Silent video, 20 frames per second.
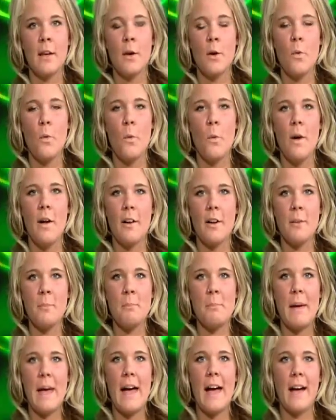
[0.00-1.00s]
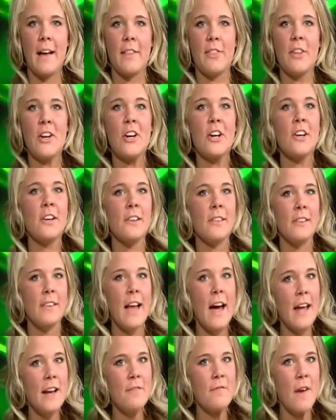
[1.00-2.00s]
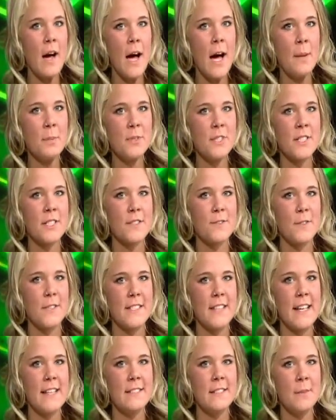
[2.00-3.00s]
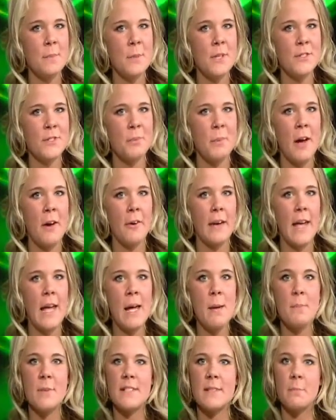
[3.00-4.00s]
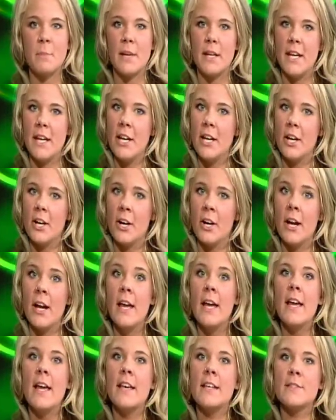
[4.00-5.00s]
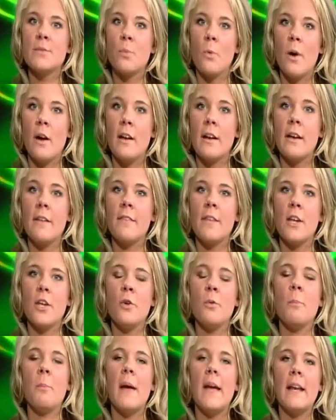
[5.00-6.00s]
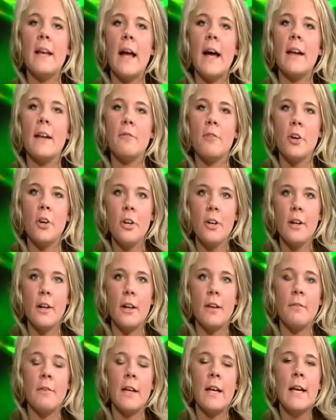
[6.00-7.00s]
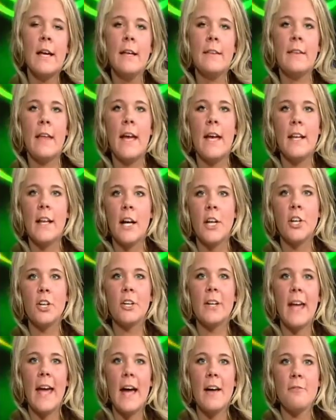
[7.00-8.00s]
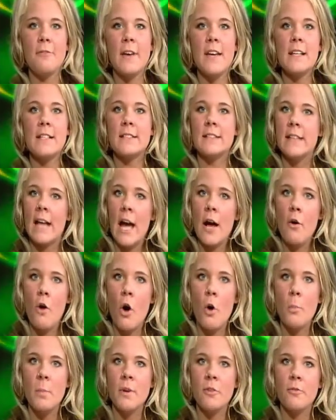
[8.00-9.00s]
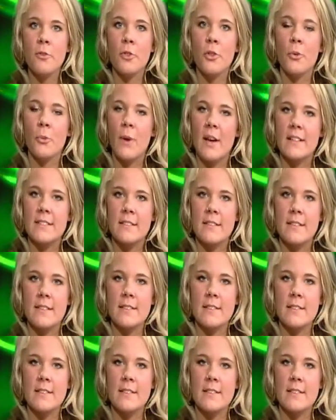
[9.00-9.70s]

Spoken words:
Welcome back. There are a lot of options for tasty meals around campus, but here is one that you may not have heard of. The 800 Cafe is now open for the rest of the